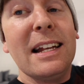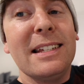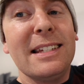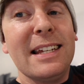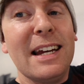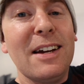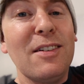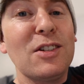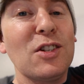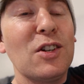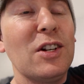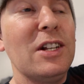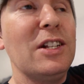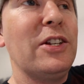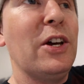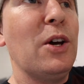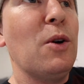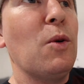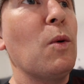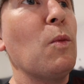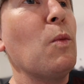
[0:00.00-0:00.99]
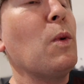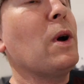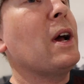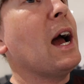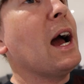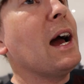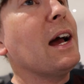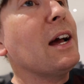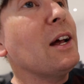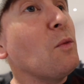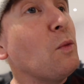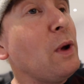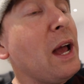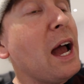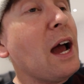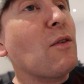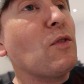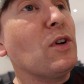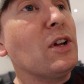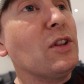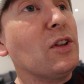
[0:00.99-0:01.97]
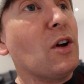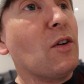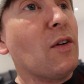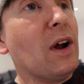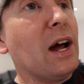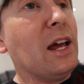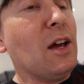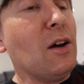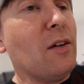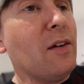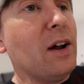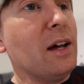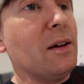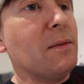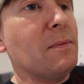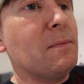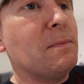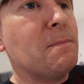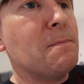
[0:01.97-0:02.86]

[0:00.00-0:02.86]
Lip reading: And Sarah's on it too. Oh, we are running though, right? You alright?